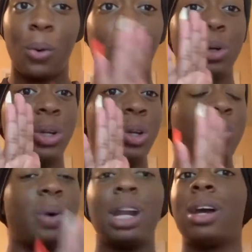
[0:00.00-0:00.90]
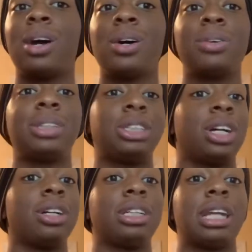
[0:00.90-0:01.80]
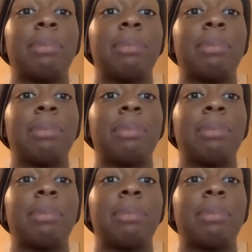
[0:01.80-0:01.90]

or do you want to go to church?